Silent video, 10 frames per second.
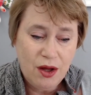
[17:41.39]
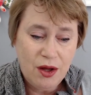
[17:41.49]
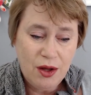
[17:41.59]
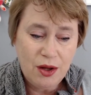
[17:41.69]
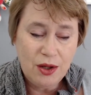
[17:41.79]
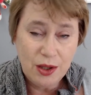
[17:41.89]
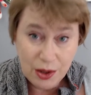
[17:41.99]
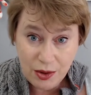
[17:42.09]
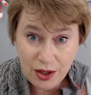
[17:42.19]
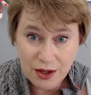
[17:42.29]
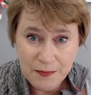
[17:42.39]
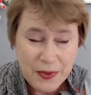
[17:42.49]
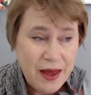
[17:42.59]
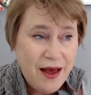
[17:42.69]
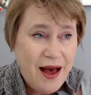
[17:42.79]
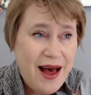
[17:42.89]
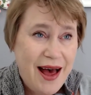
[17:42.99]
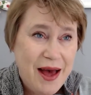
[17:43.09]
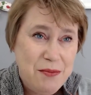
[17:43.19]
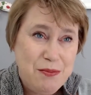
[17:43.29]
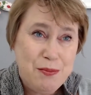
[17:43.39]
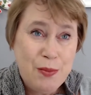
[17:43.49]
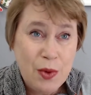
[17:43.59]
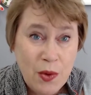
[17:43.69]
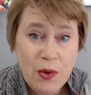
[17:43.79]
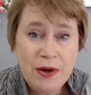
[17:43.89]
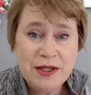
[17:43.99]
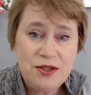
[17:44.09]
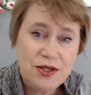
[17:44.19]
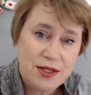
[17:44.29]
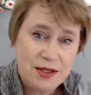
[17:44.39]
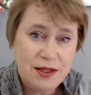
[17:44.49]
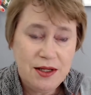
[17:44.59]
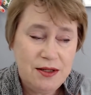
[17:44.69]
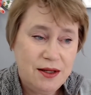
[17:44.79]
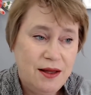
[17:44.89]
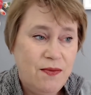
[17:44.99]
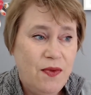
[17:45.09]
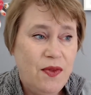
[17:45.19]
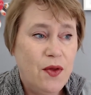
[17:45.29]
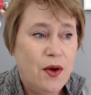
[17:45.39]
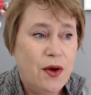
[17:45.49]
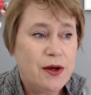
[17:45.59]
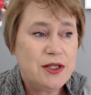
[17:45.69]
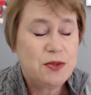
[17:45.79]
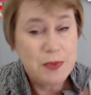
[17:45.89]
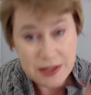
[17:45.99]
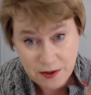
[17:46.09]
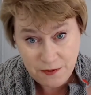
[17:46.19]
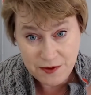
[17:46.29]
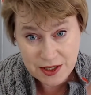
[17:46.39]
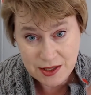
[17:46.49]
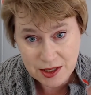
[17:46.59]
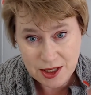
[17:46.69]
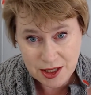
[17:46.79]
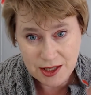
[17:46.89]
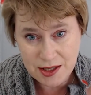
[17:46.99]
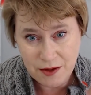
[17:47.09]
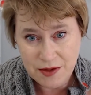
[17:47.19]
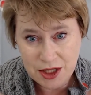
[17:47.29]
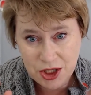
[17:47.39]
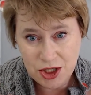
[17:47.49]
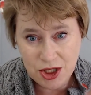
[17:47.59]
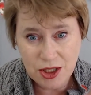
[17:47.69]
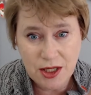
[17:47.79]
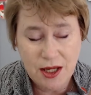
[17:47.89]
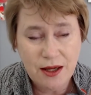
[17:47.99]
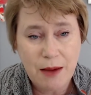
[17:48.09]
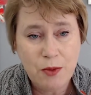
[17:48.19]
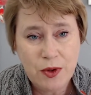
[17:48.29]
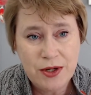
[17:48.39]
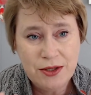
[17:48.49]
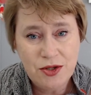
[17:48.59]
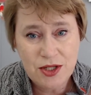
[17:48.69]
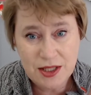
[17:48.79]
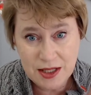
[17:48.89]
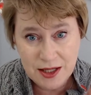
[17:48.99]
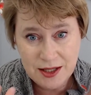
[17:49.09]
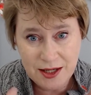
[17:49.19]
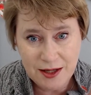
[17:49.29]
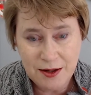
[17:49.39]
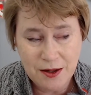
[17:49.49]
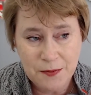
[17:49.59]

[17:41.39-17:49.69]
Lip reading: look. I'm more interested in the specificities of each technique. I'm more interested in